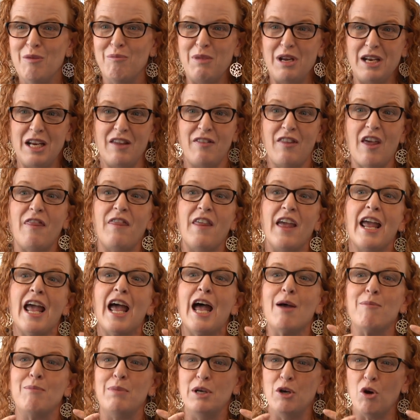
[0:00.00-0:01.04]
meaning that they
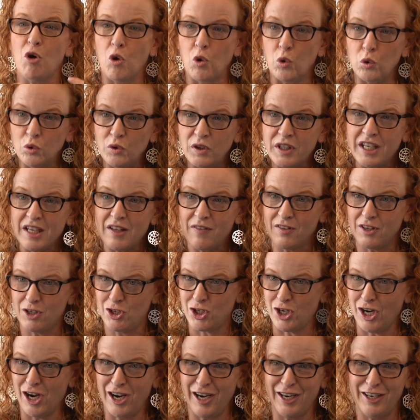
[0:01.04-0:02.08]
happen only in the
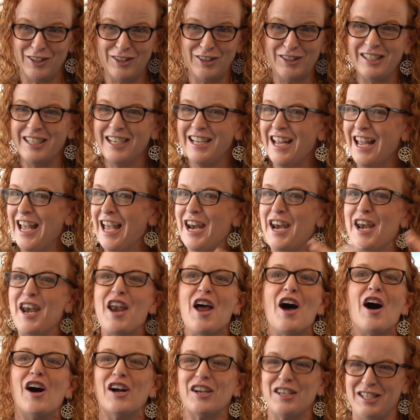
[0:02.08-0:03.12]
child and
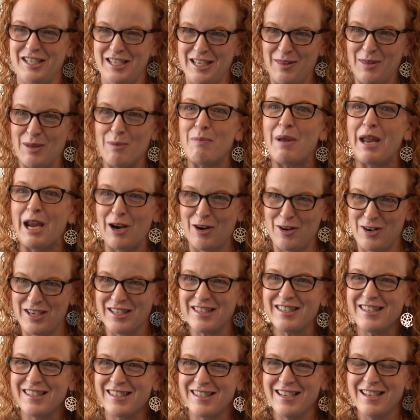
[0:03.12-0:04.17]
not in the
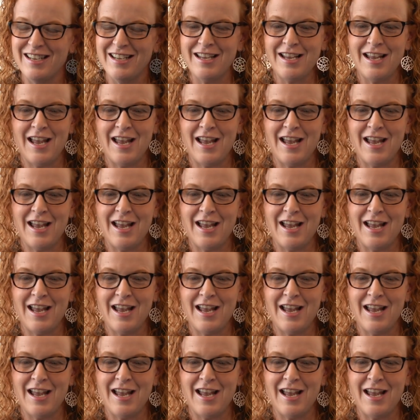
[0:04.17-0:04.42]
parents